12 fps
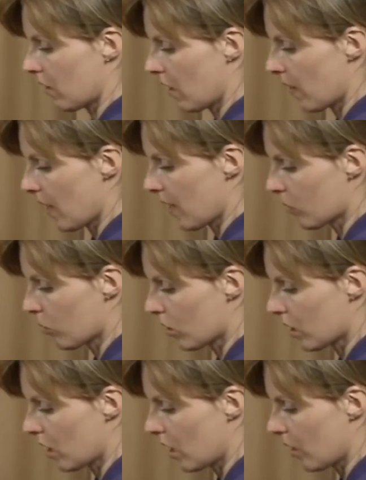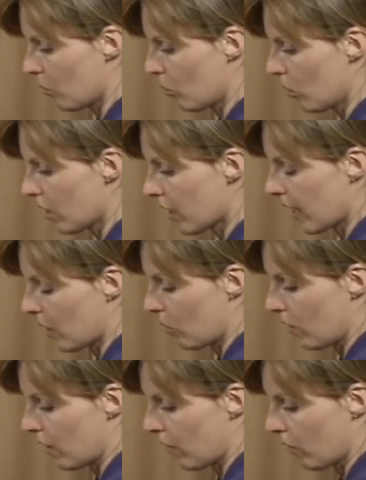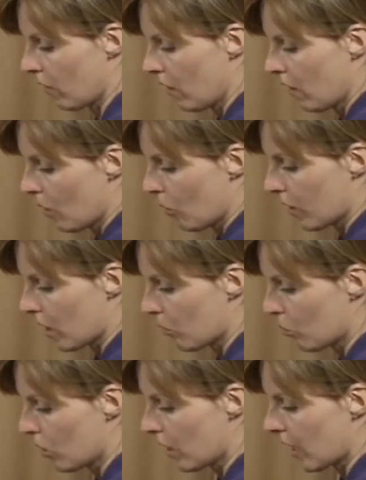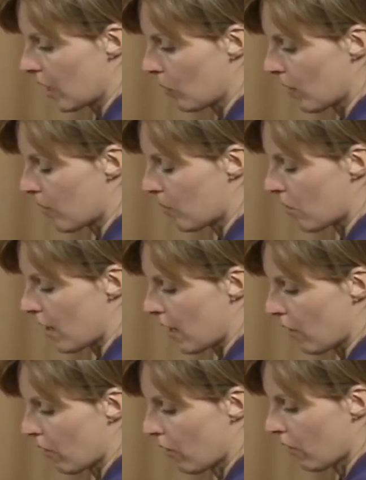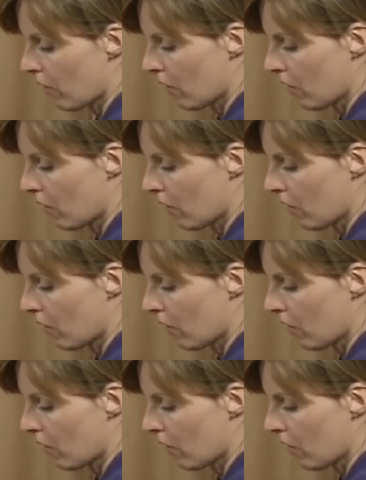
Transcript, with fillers: and that's what I'm working with when I'm working with the breath.